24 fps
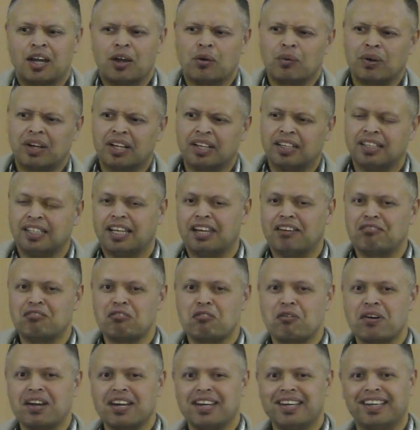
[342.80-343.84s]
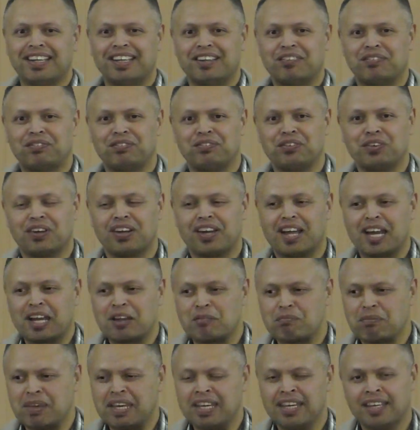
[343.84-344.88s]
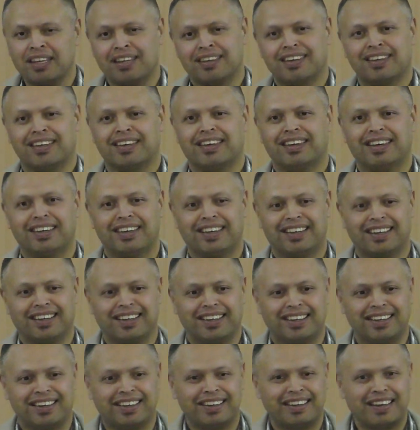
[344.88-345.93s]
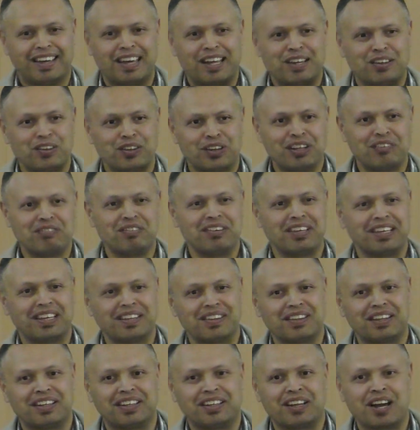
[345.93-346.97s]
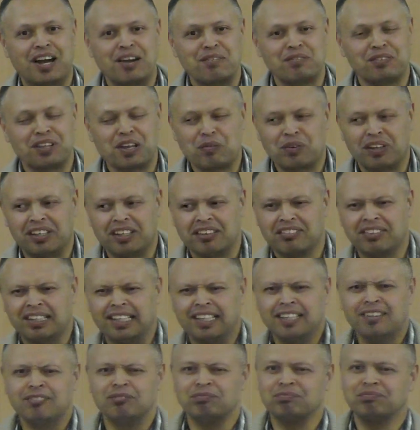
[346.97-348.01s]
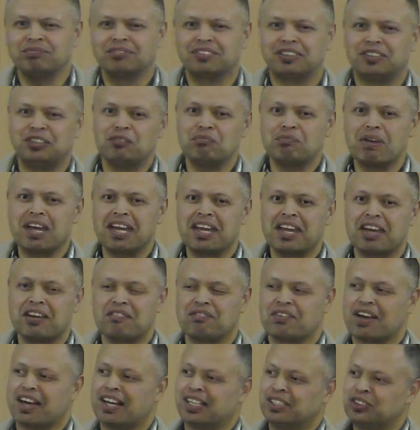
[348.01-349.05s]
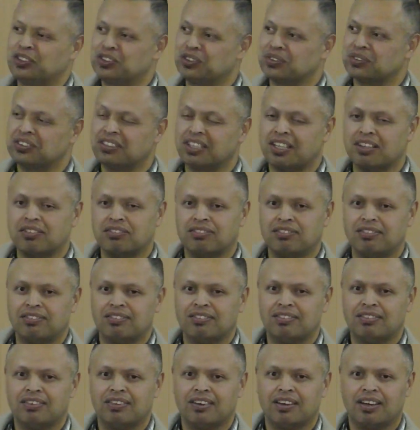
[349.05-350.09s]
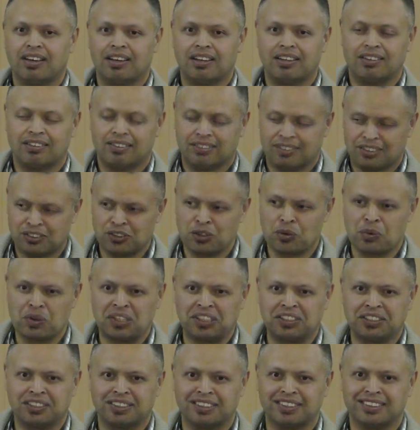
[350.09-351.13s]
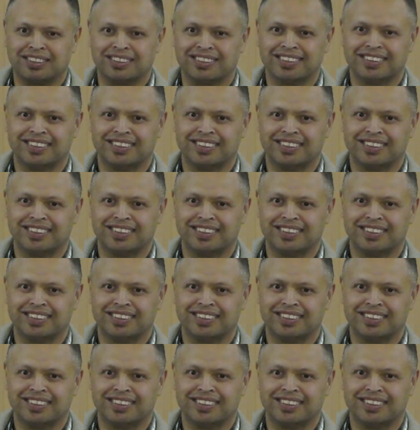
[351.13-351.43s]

Well, everyone, if you're like me and you're living in the times that we're living in, you may have asked yourself this question